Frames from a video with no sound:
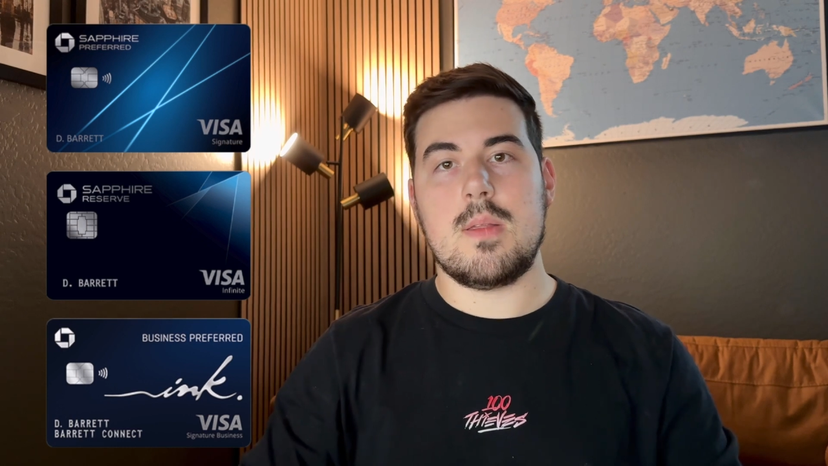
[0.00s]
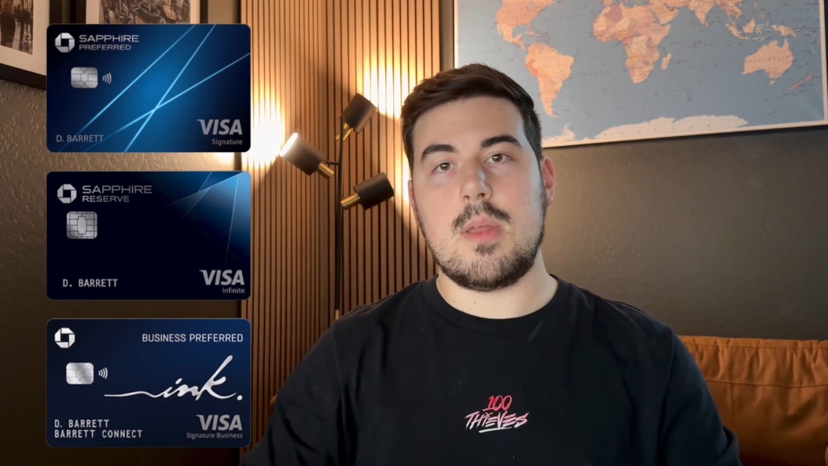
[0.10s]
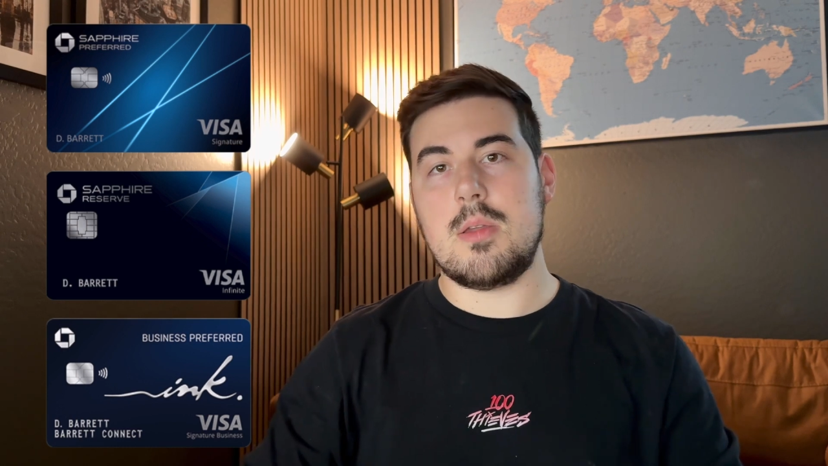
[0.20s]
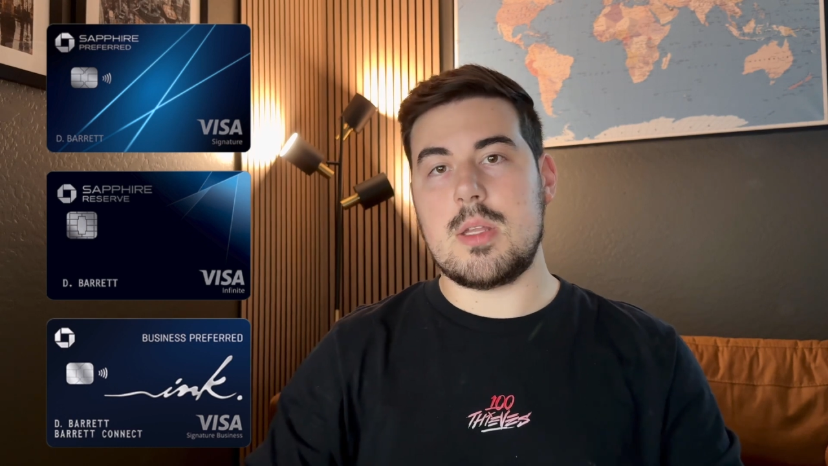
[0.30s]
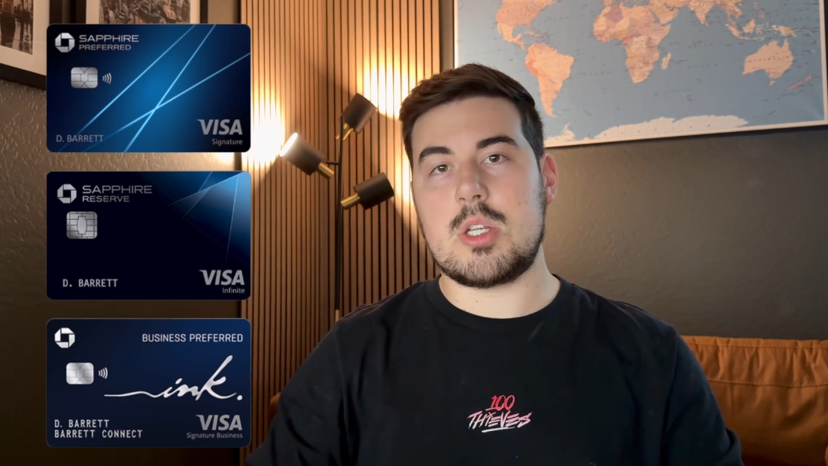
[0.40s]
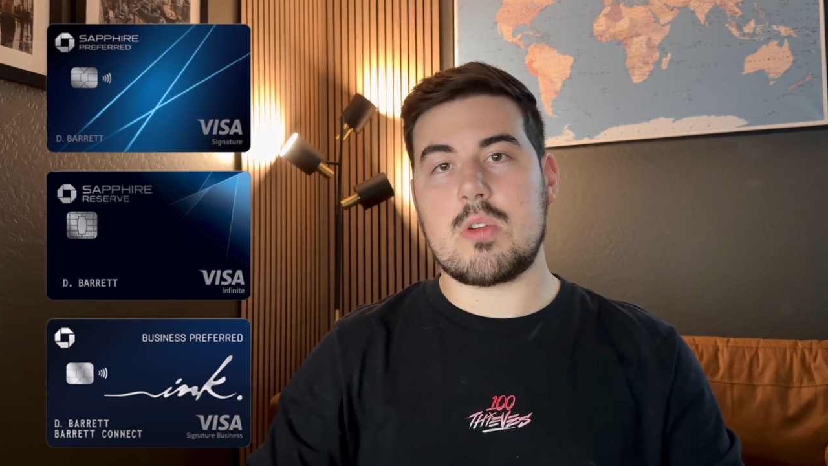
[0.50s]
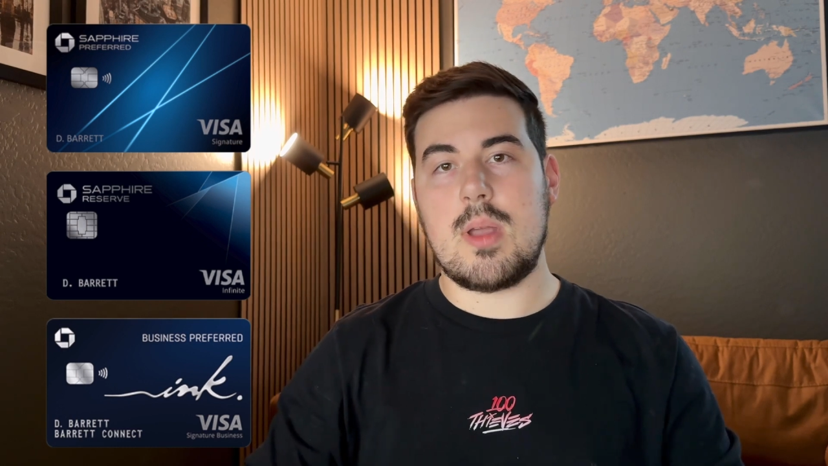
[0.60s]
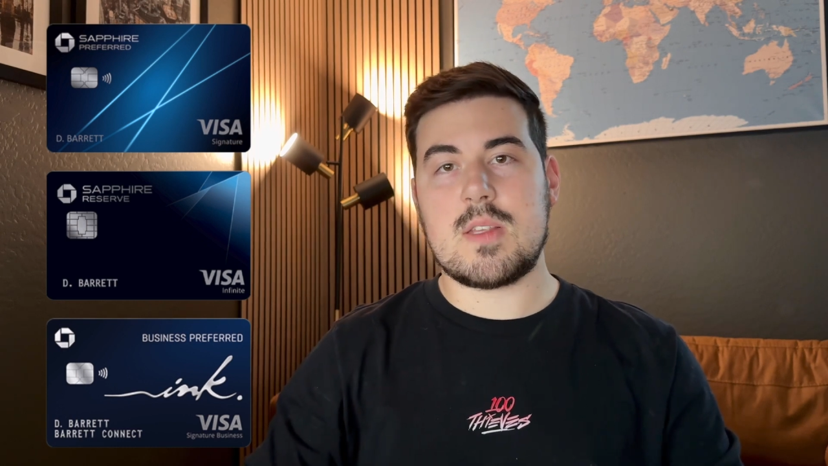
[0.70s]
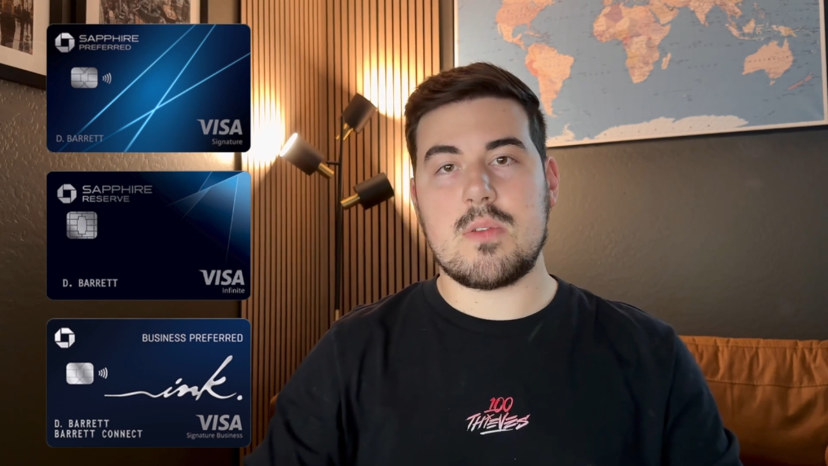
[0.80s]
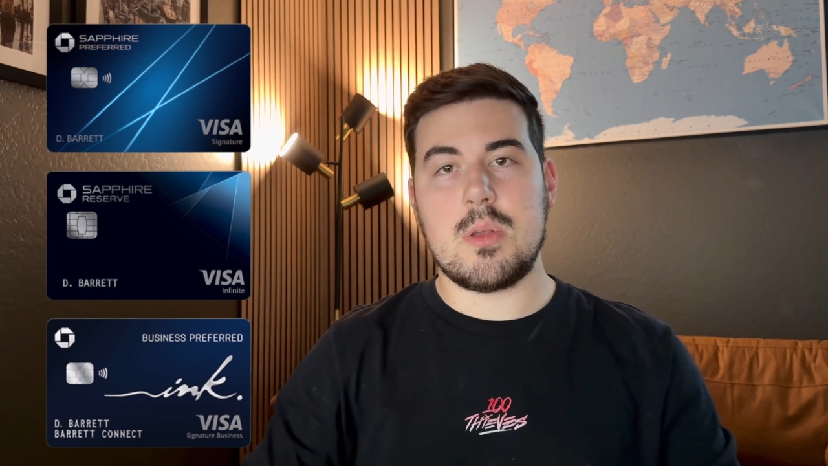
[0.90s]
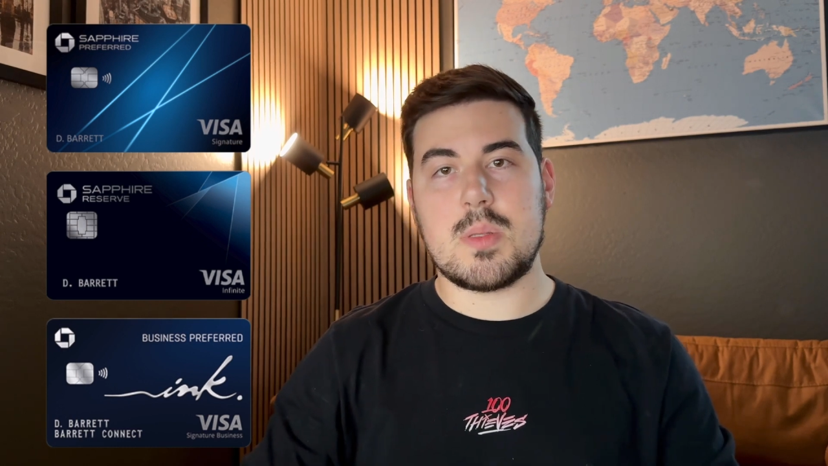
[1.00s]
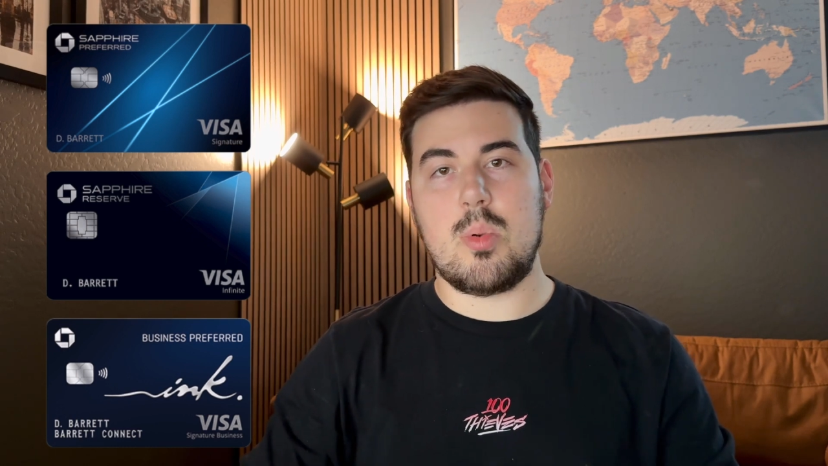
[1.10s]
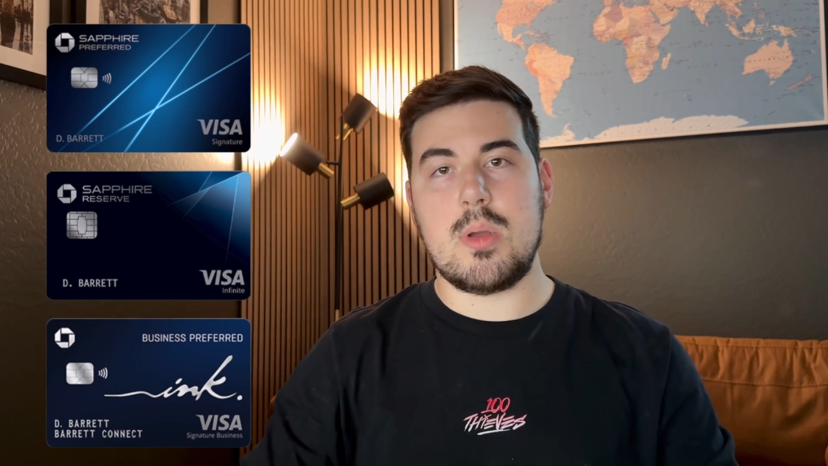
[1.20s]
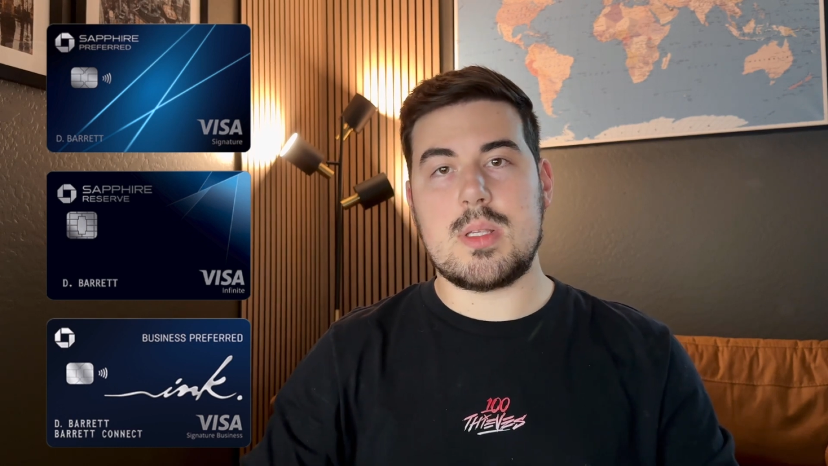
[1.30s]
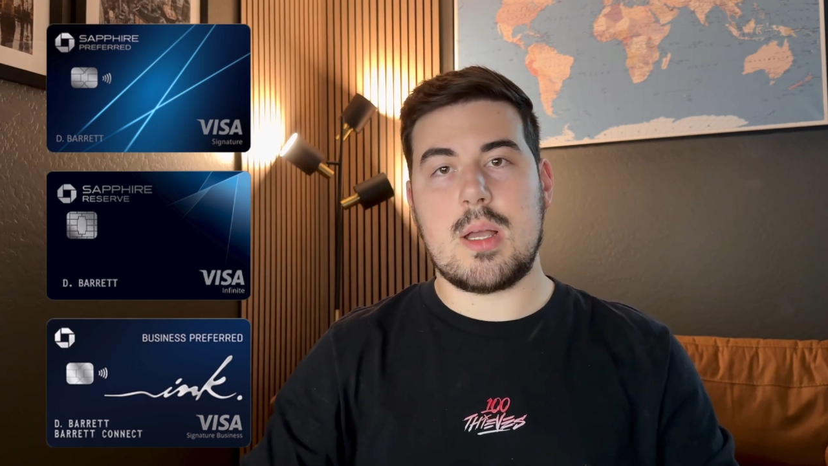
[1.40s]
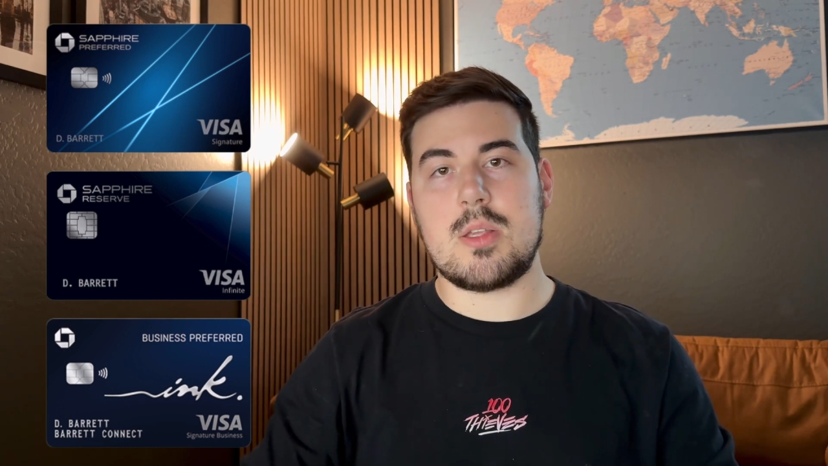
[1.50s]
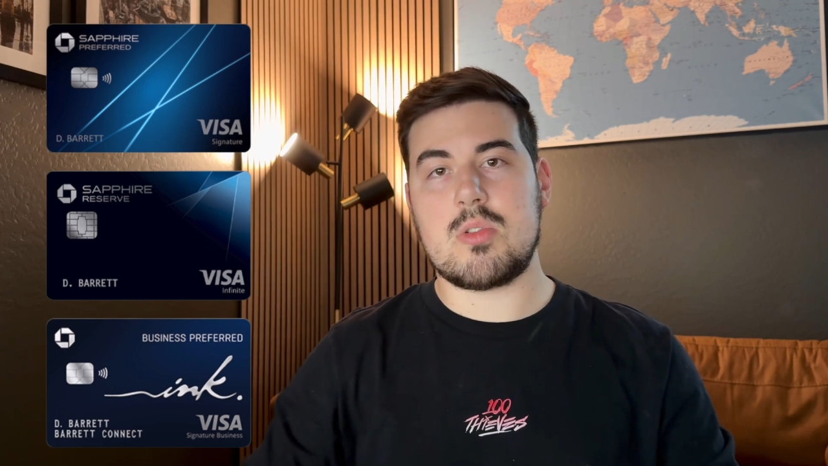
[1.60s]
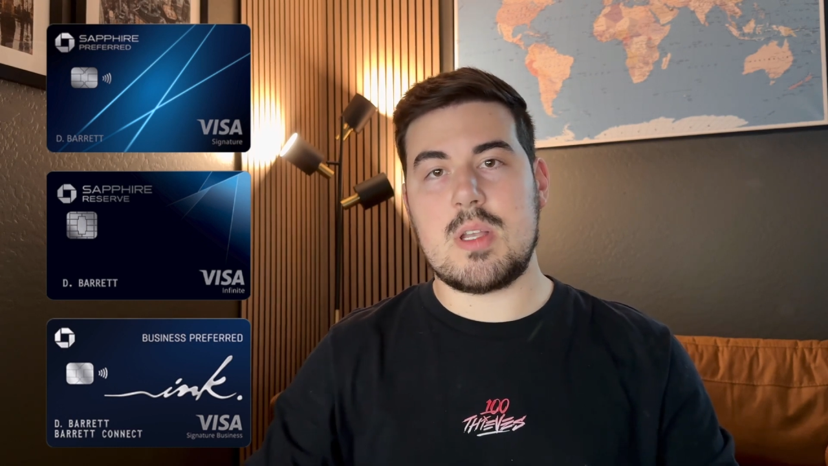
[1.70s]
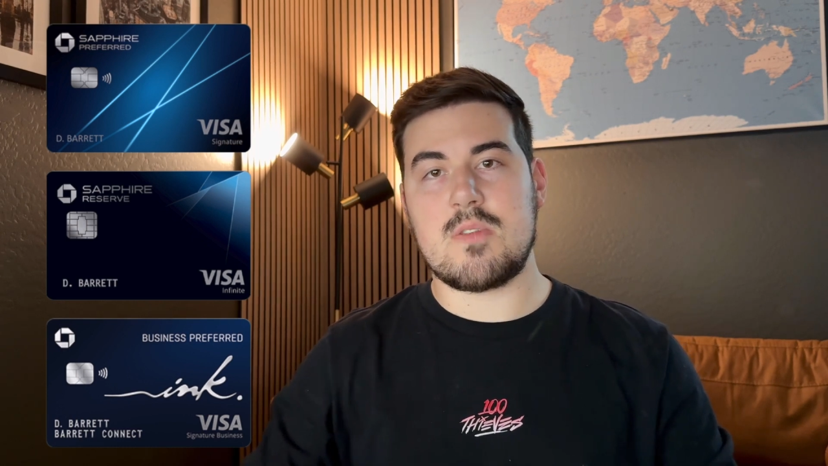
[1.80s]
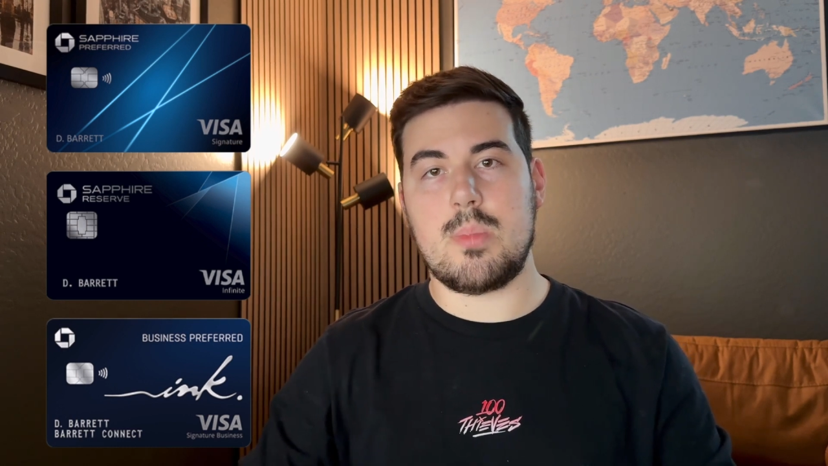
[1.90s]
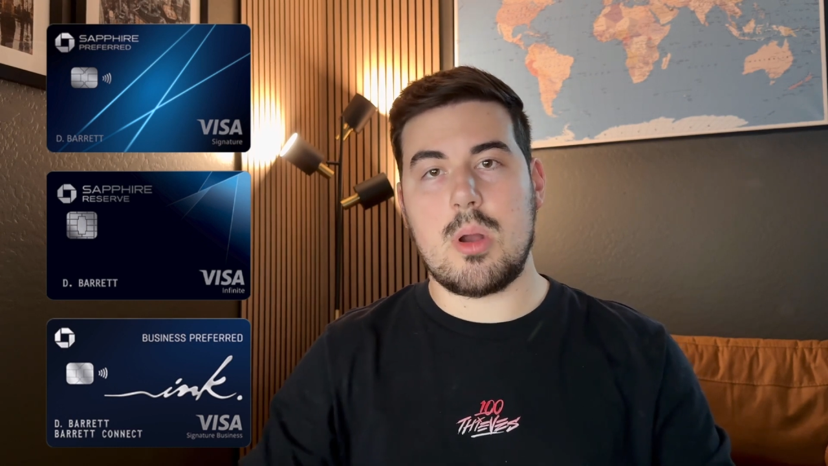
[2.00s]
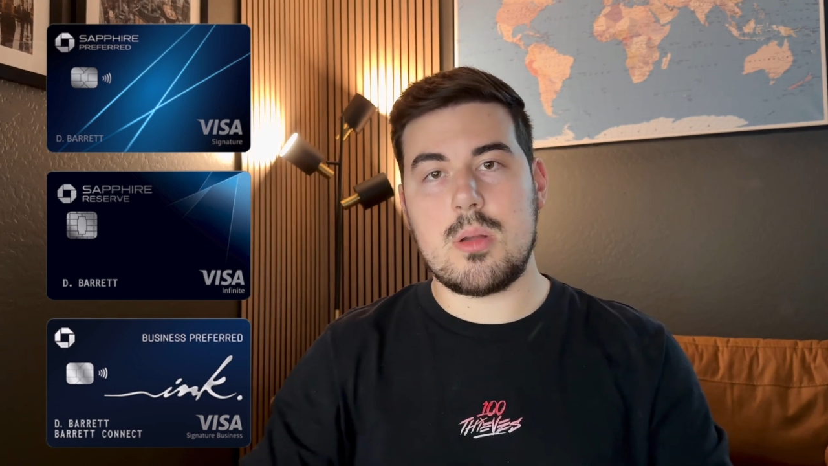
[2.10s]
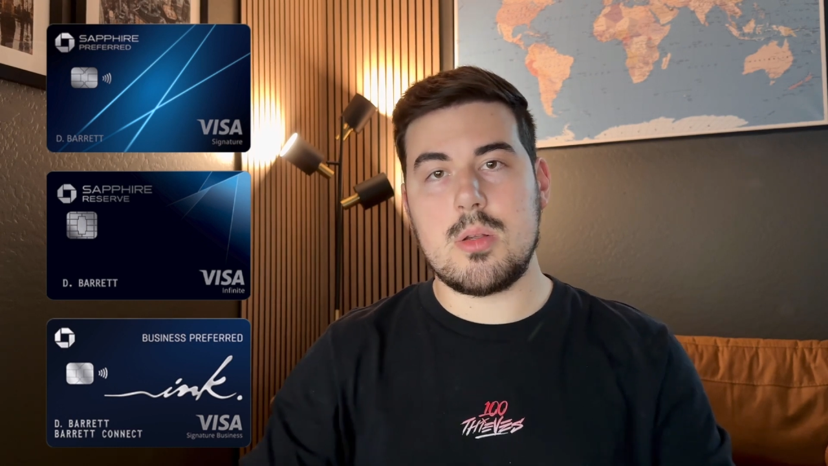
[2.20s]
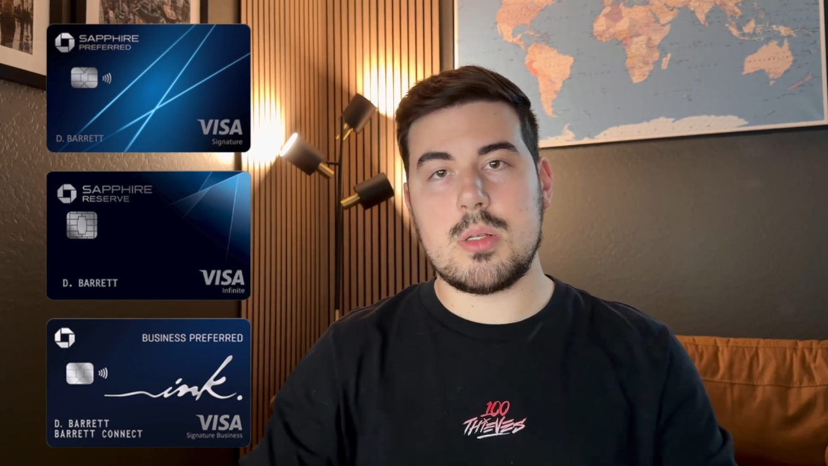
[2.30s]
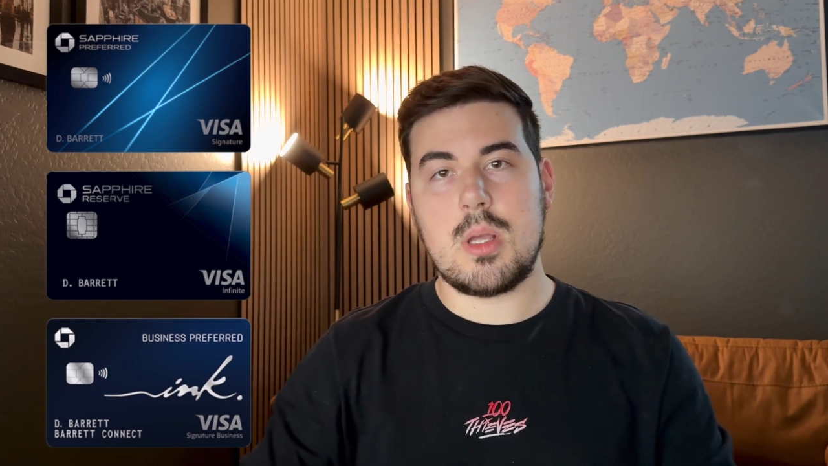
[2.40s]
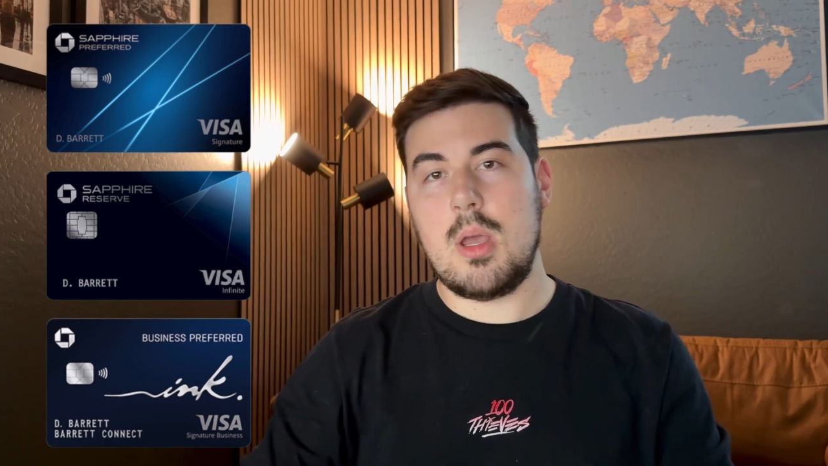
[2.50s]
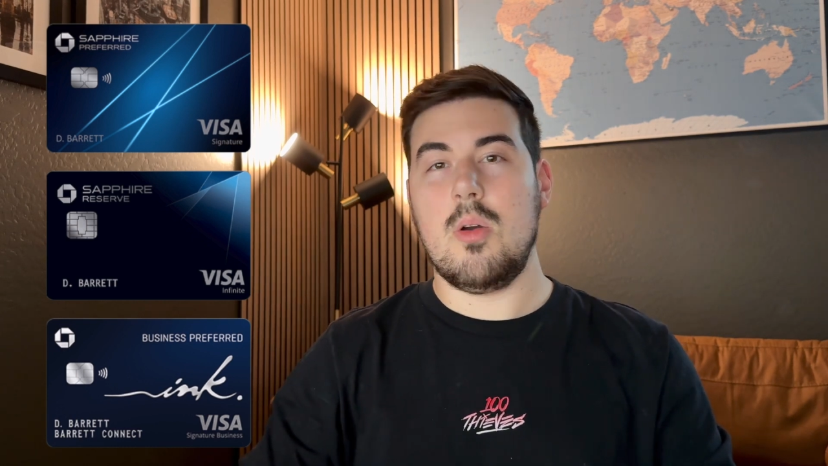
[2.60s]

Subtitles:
then you can transfer those points out to transfer partners